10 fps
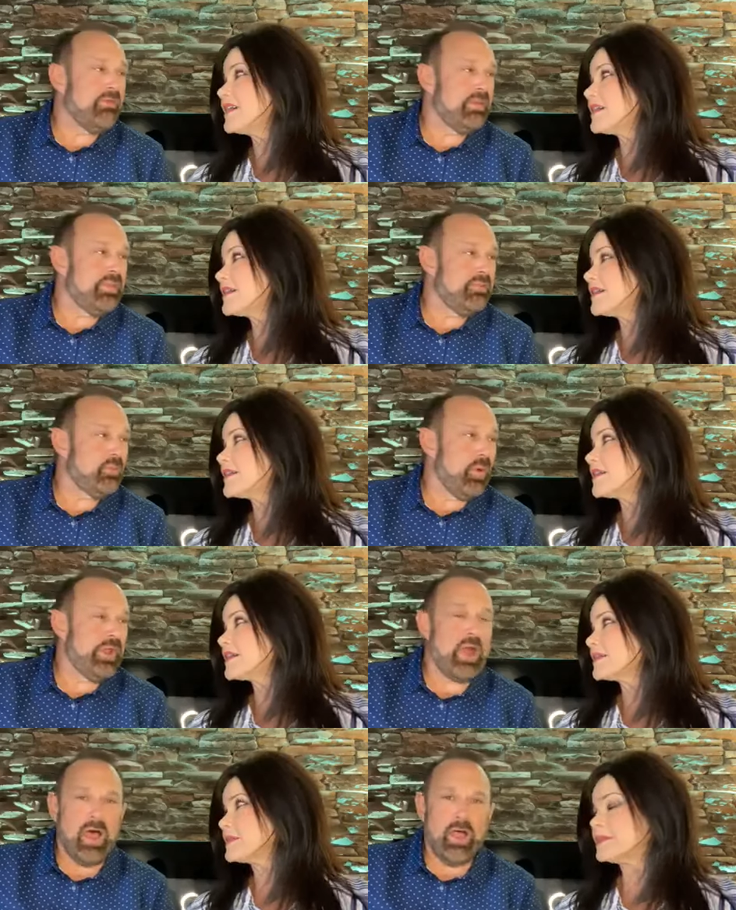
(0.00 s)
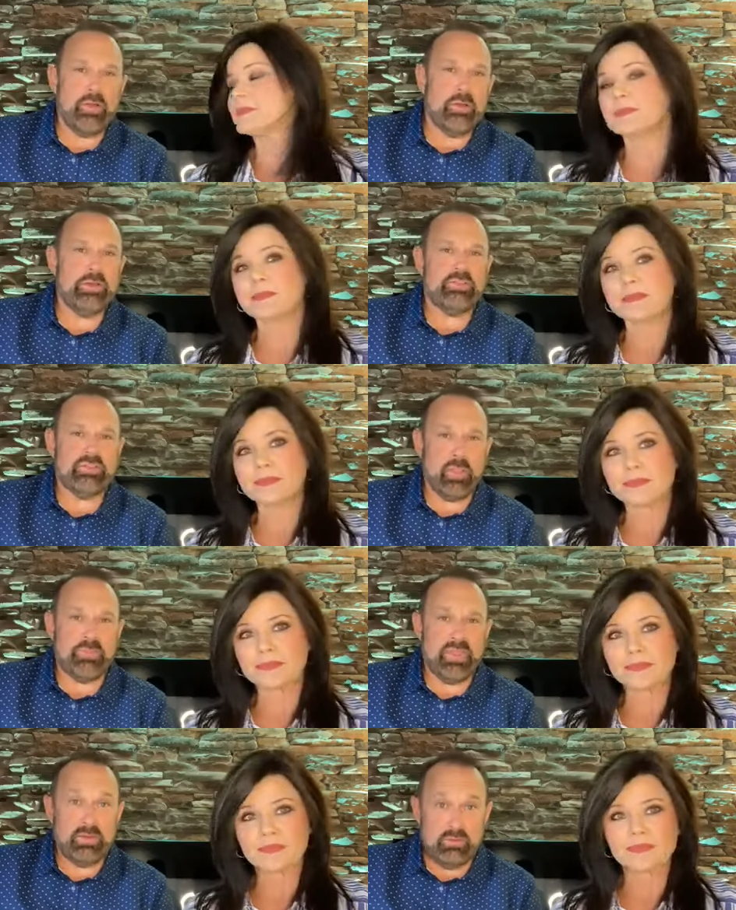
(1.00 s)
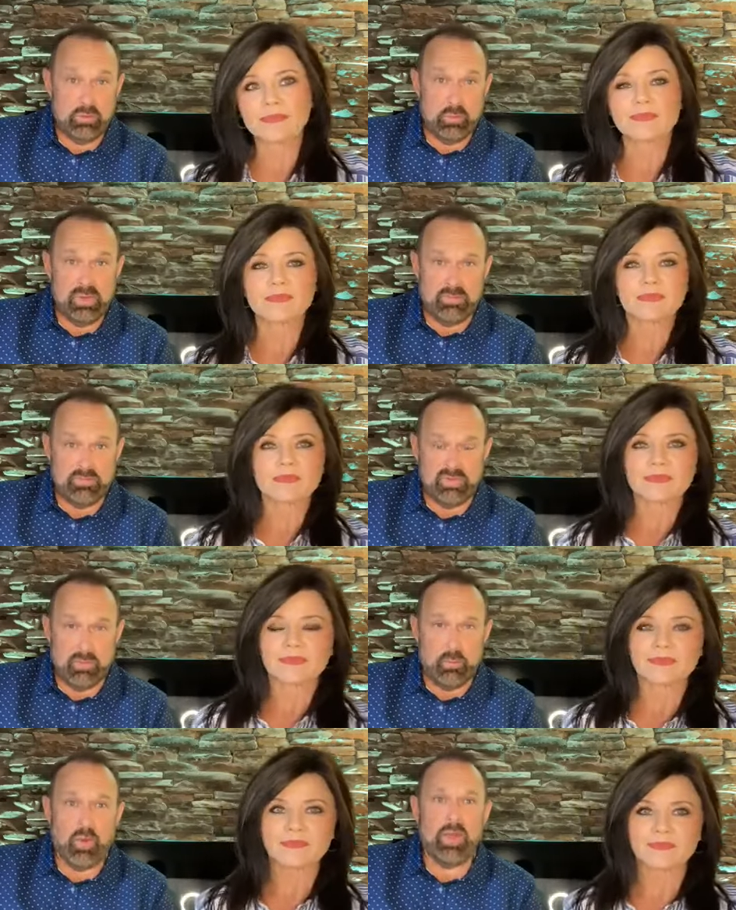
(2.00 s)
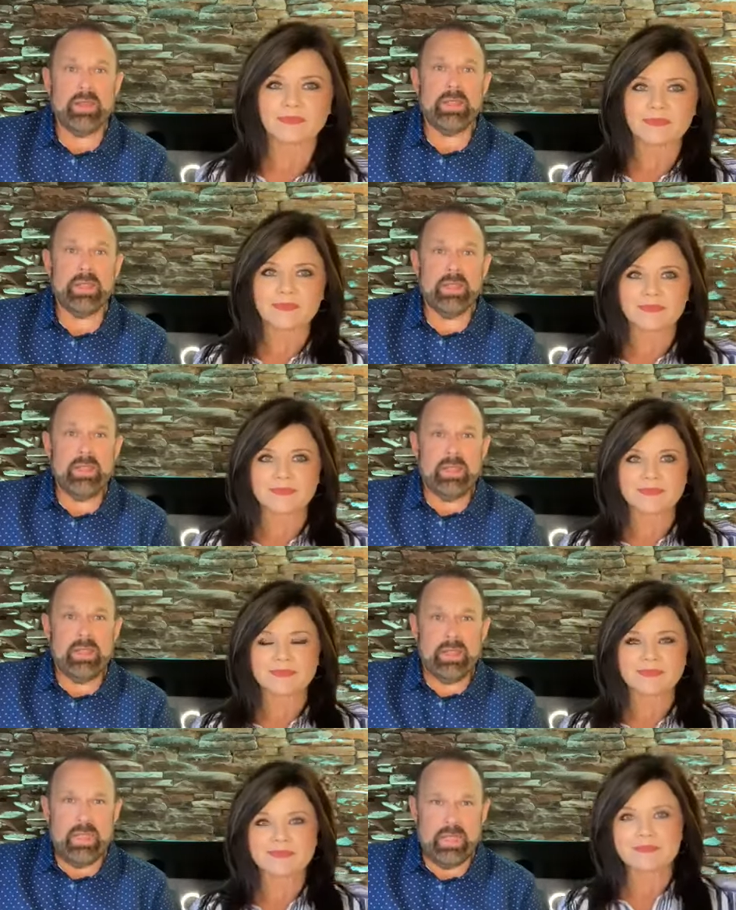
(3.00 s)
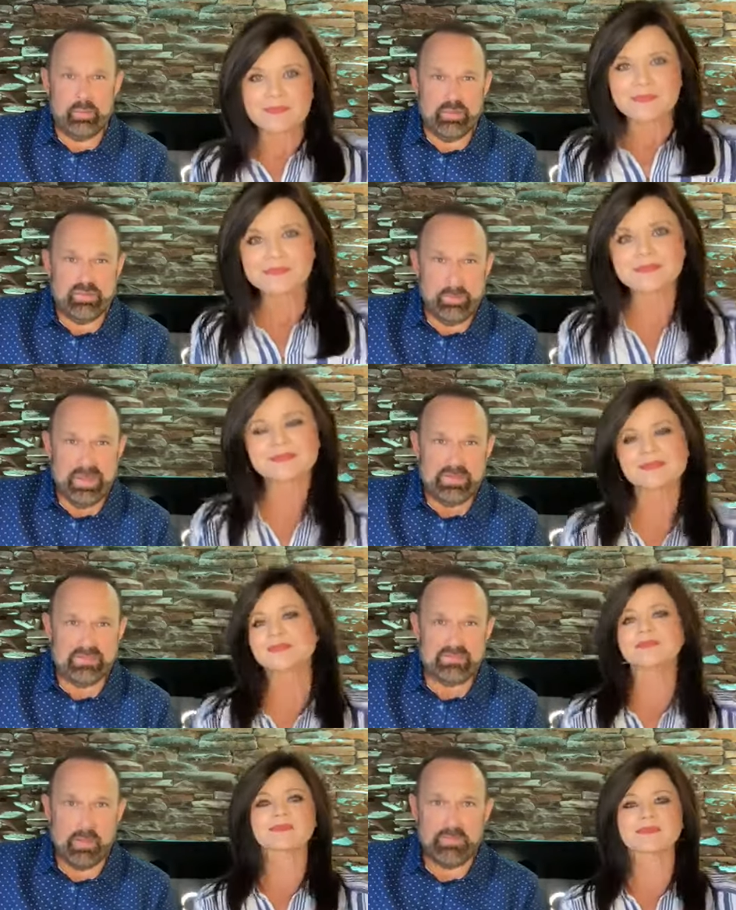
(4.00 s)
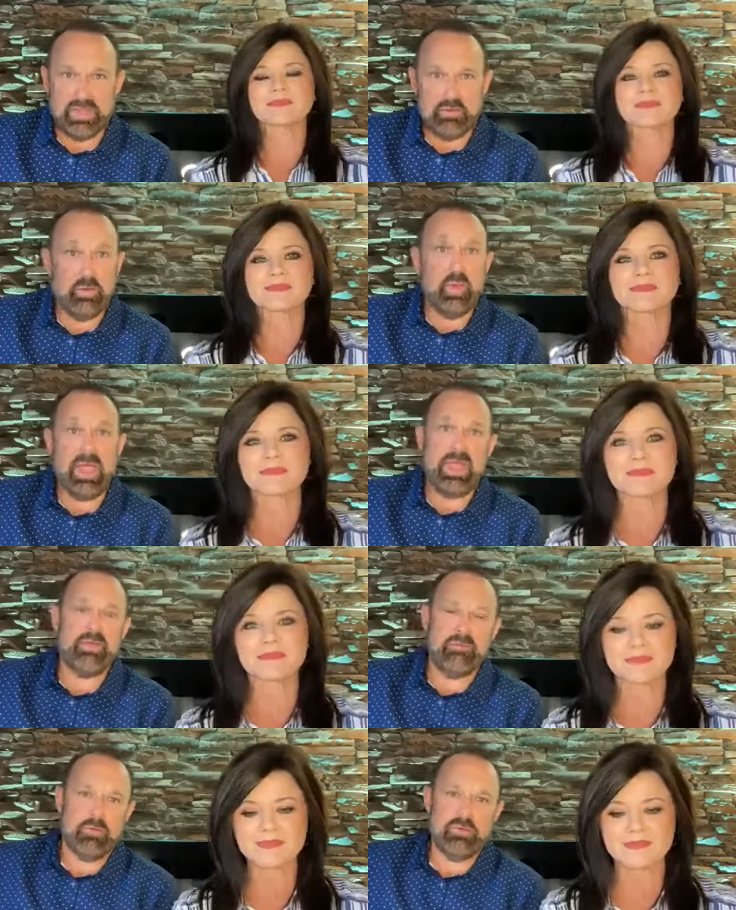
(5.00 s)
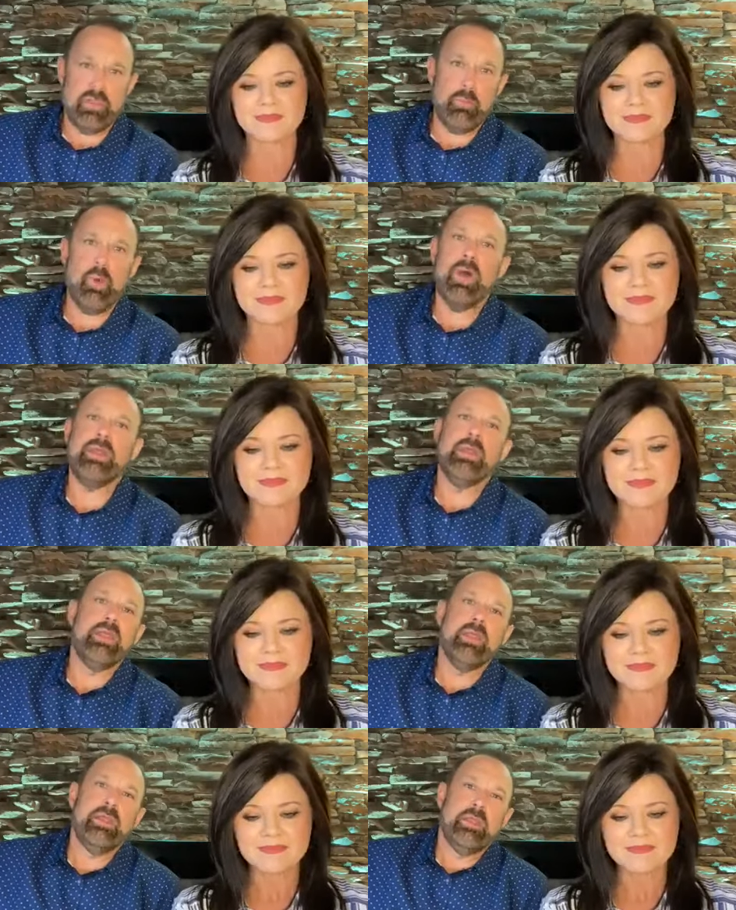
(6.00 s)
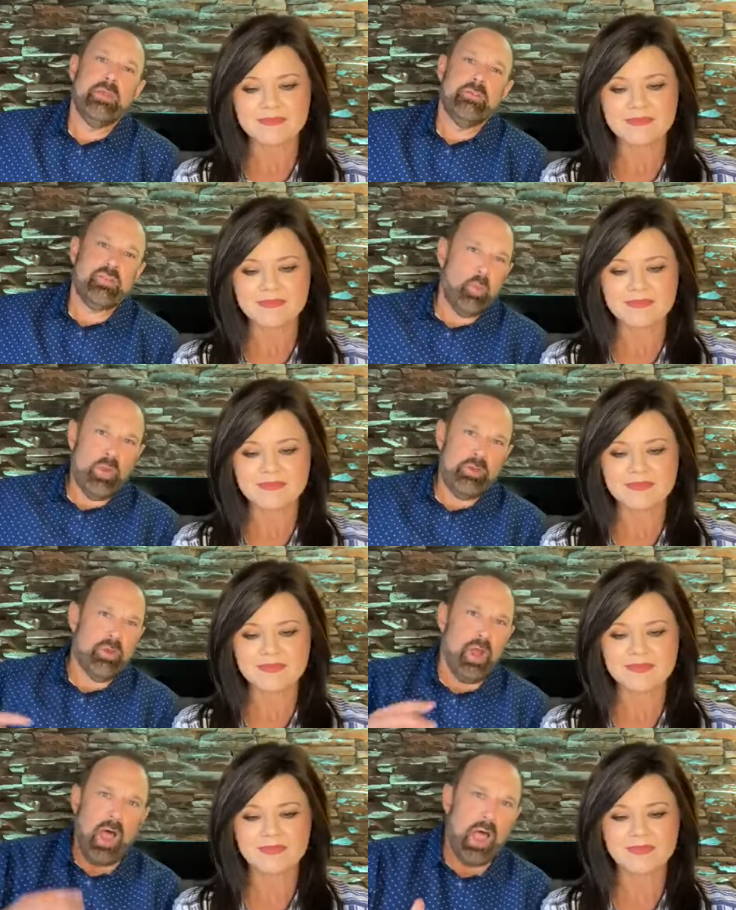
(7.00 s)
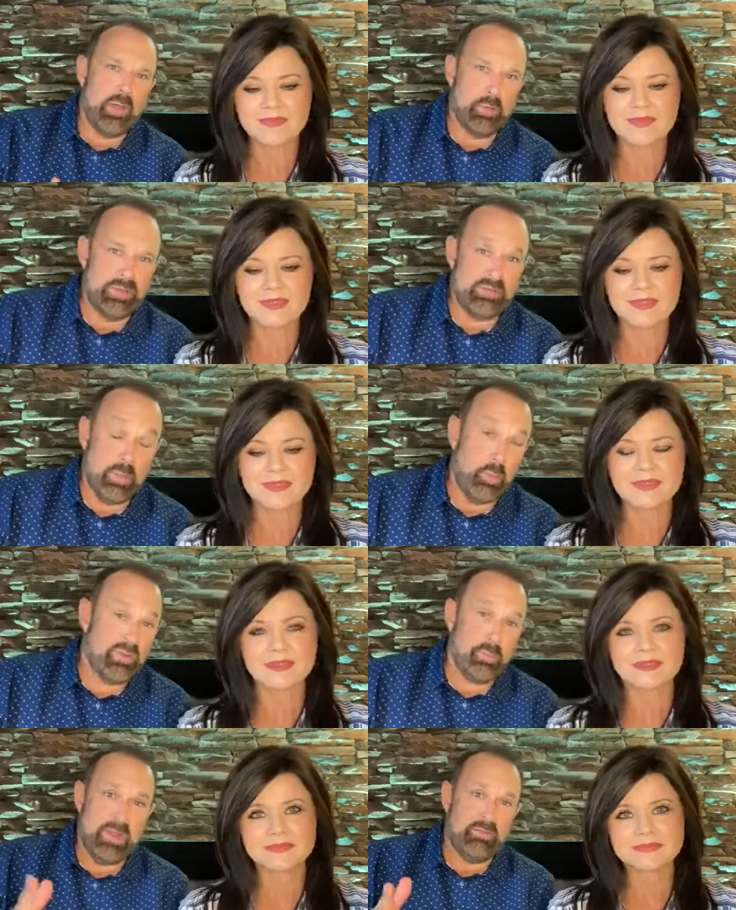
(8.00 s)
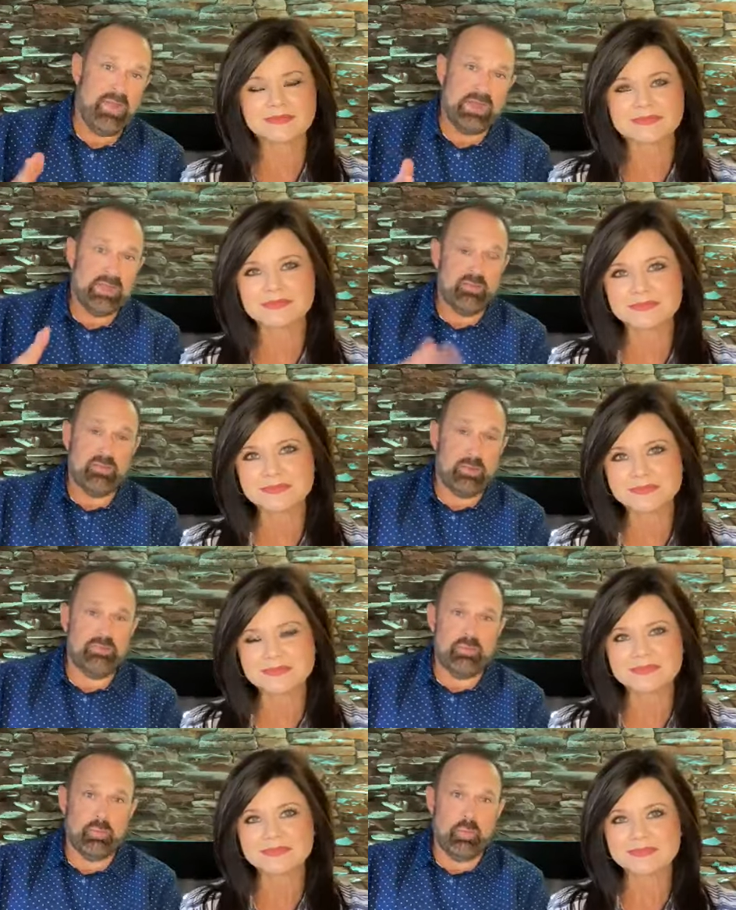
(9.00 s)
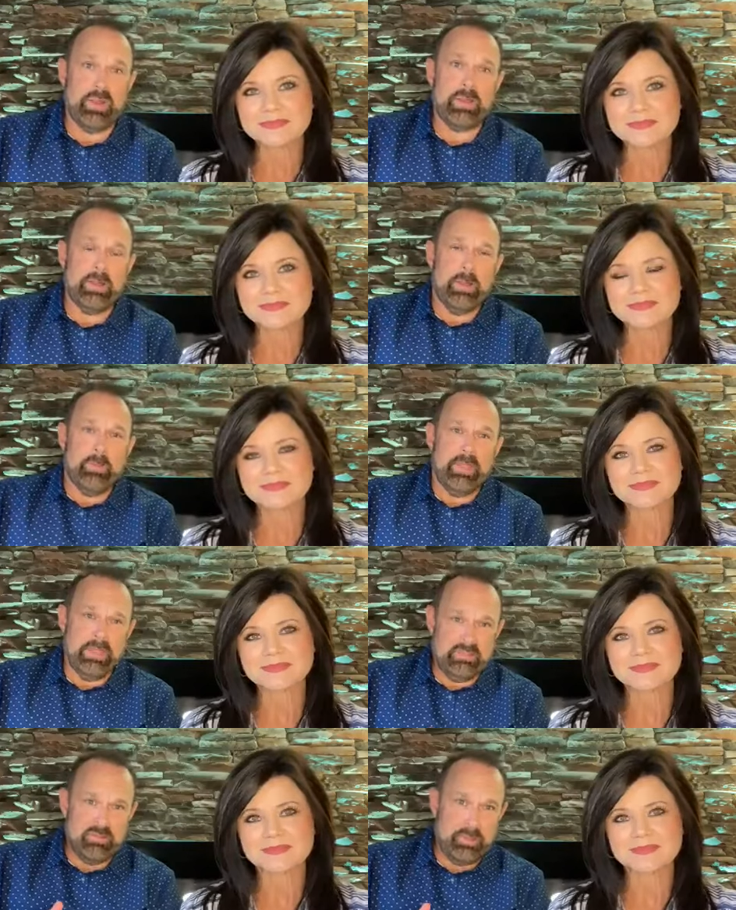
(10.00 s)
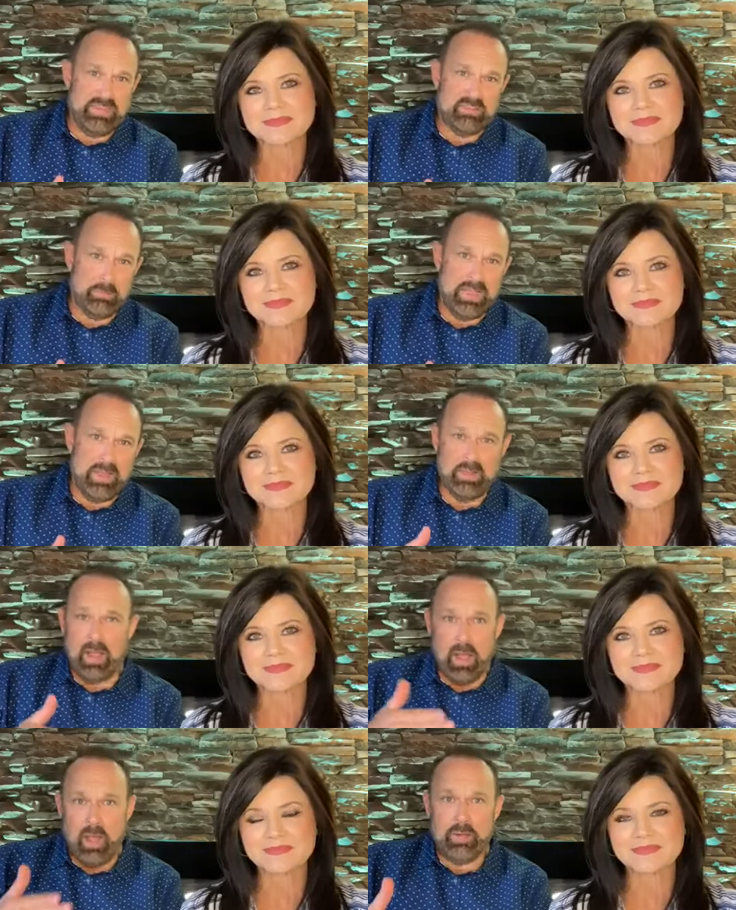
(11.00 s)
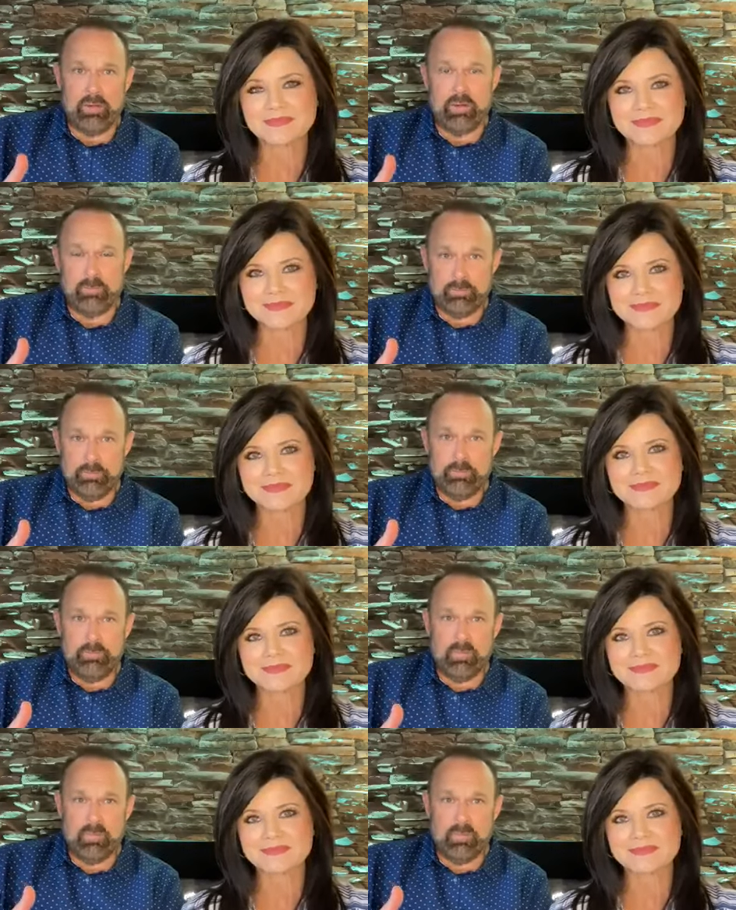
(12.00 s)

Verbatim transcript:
Speaker 1: you think of it this way, honor is something you give someone, and respect is something you have for someone. So when you're honoring someone, as a matter of fact, in Scripture, when it speaks about honor,